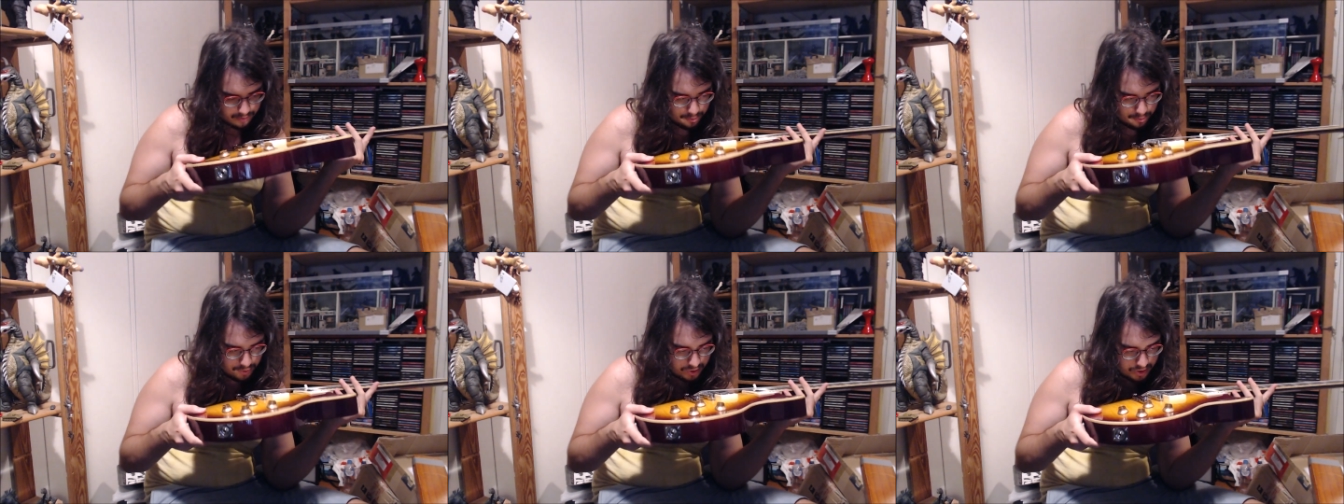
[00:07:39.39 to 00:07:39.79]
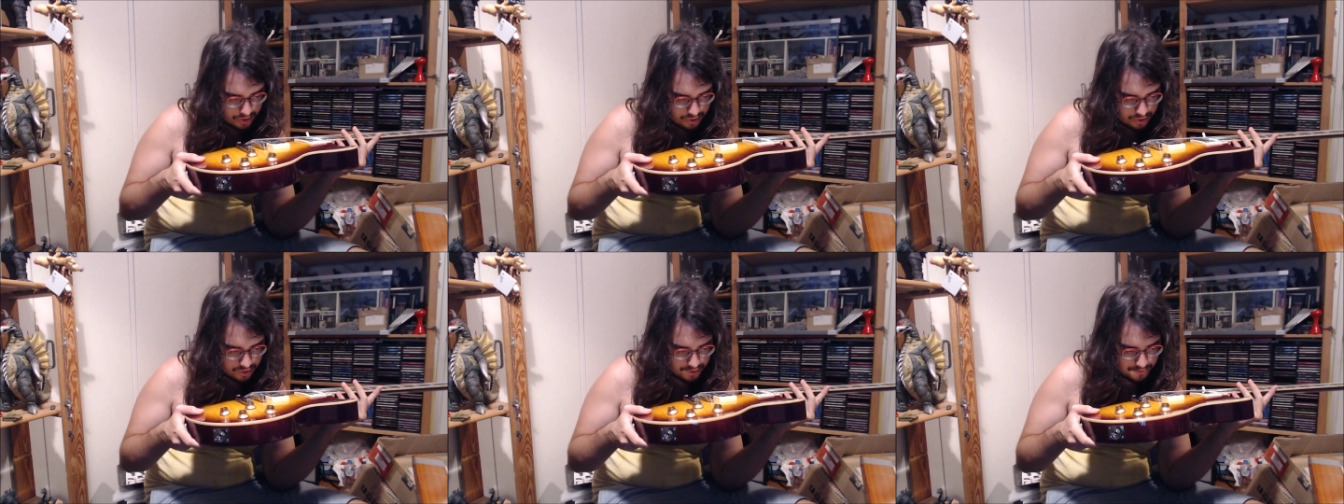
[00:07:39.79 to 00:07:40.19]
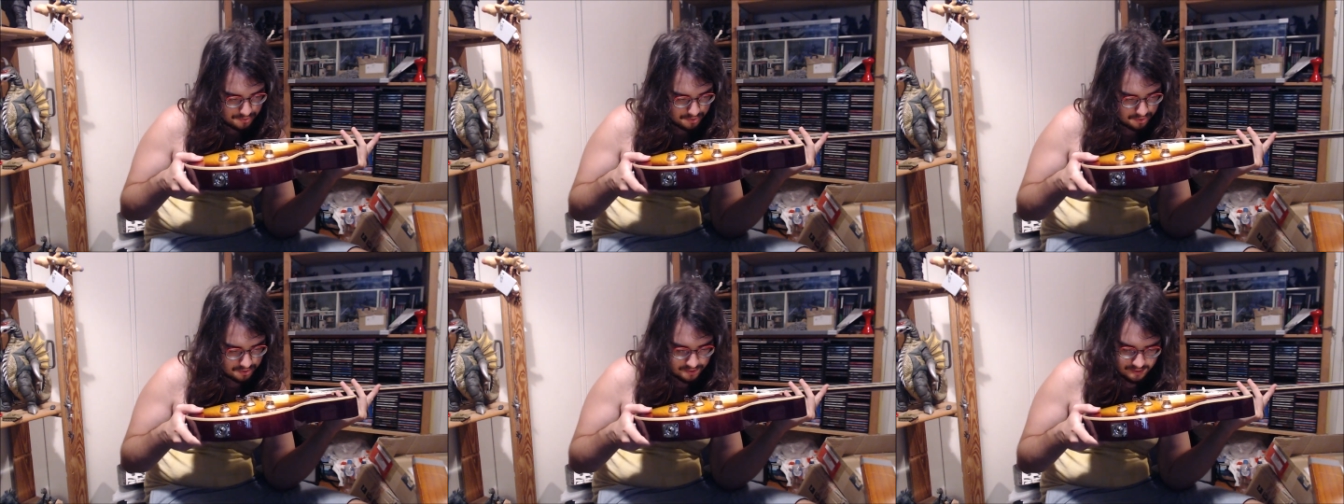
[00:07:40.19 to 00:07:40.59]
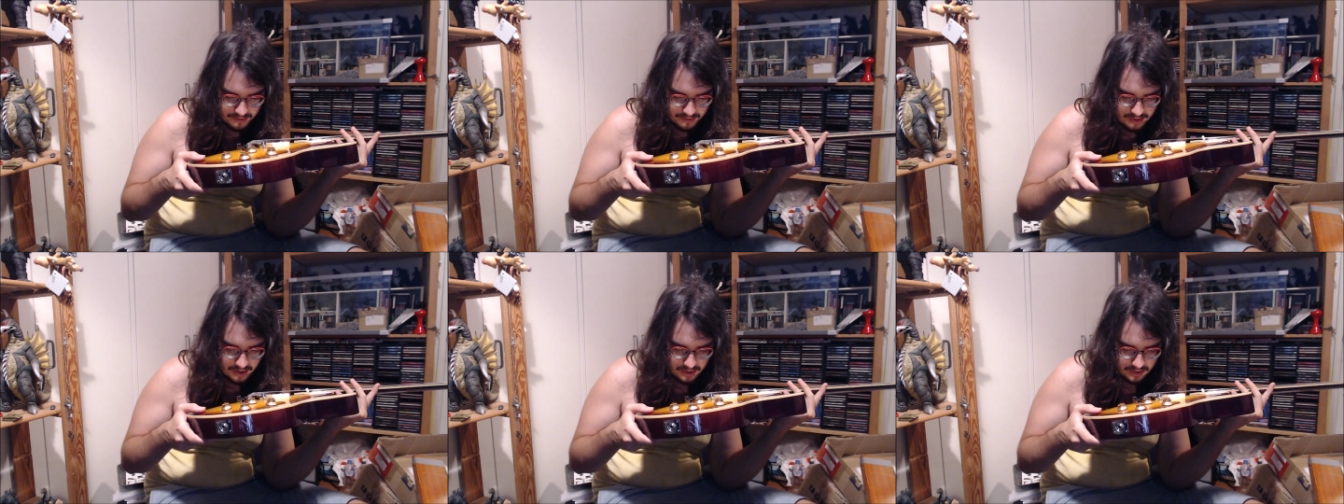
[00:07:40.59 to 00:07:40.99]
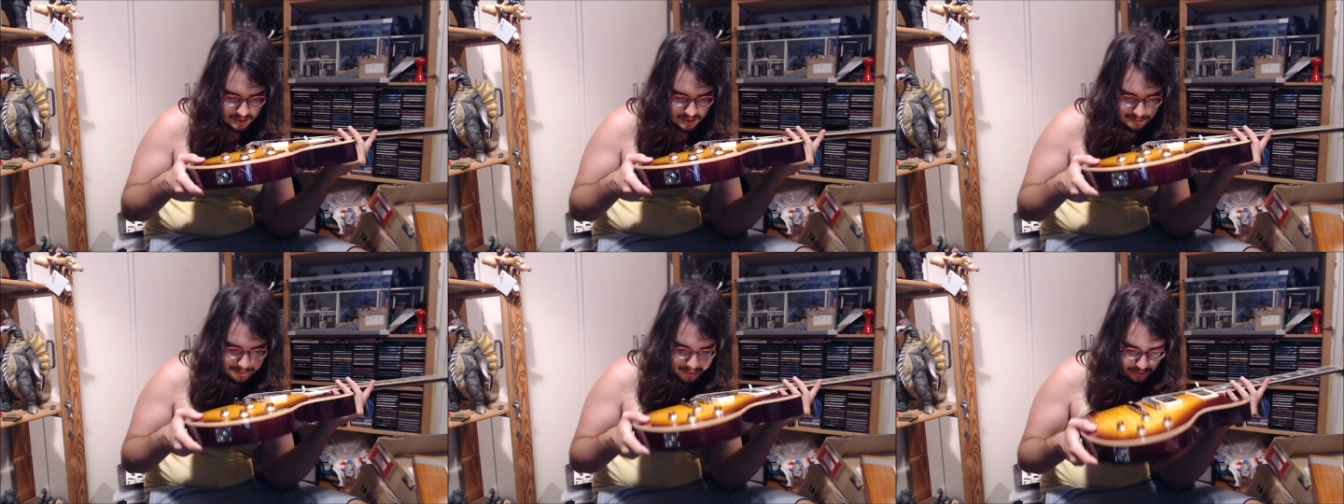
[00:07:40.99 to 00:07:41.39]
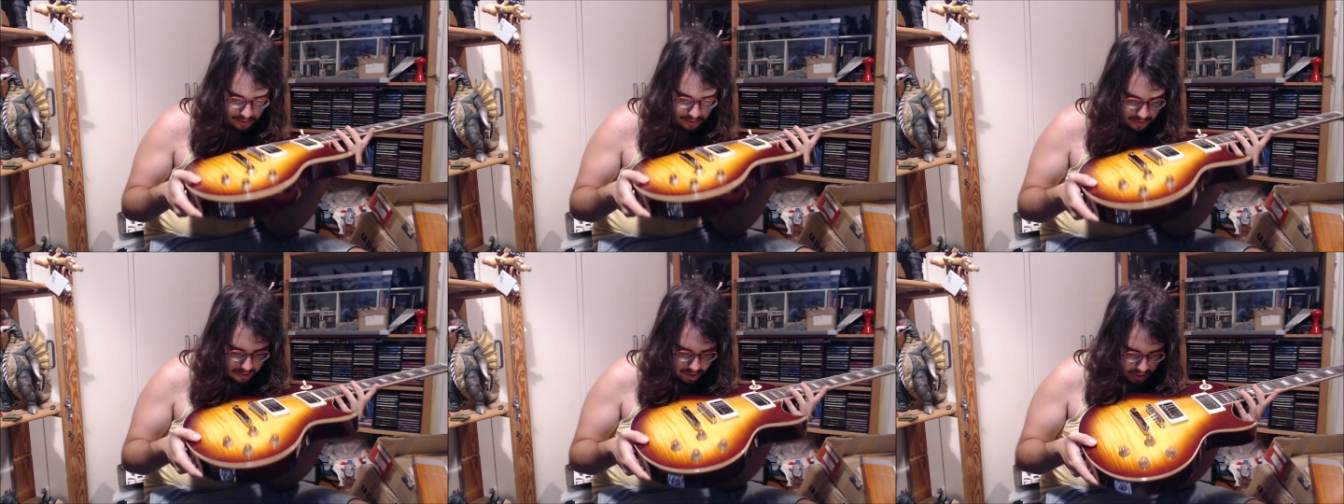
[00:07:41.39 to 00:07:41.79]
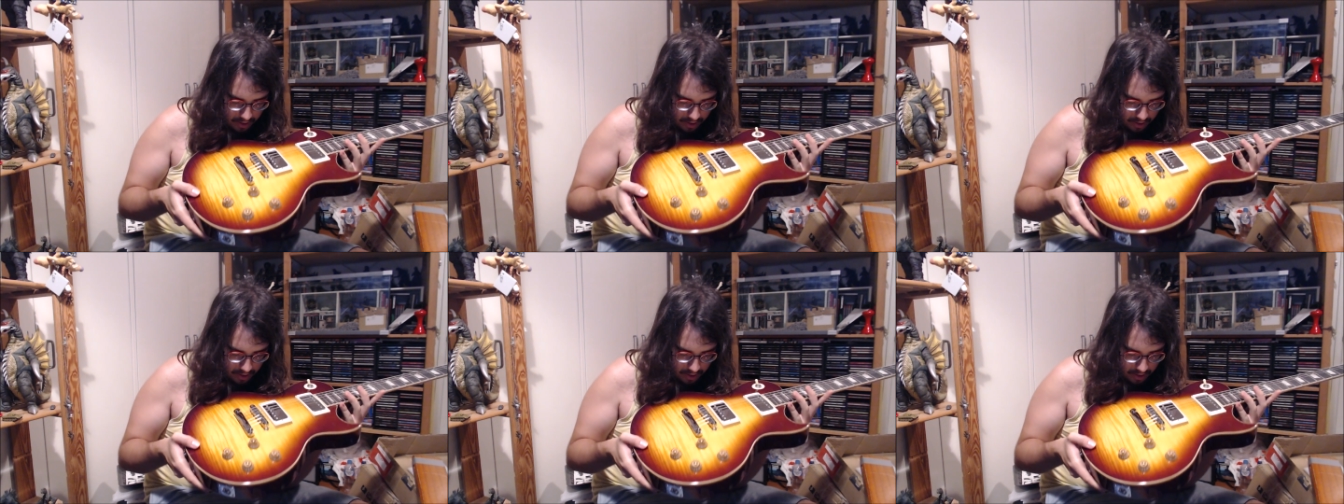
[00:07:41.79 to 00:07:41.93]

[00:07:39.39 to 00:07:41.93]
Bridge looks like a typical